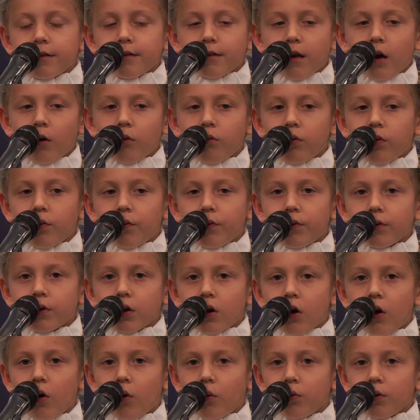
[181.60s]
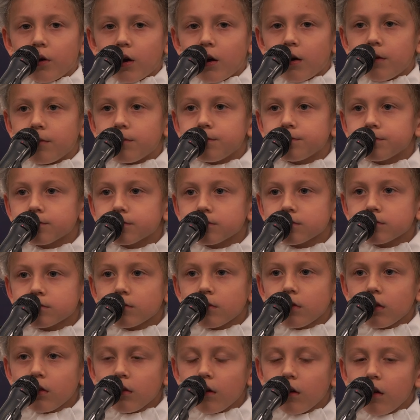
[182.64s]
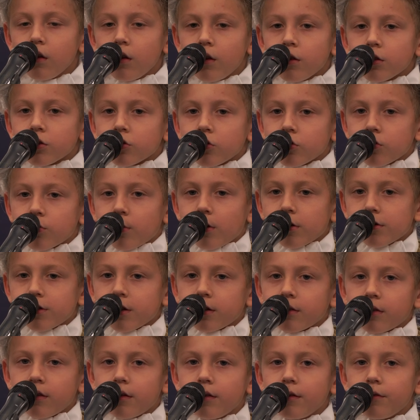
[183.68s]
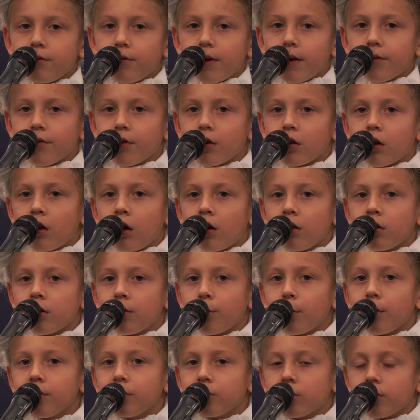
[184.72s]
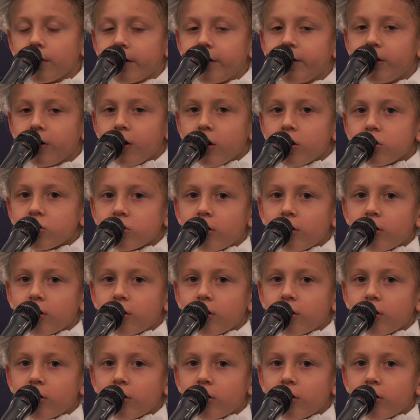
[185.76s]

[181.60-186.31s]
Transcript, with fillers: South Dakota. George Washington's favorite color was green.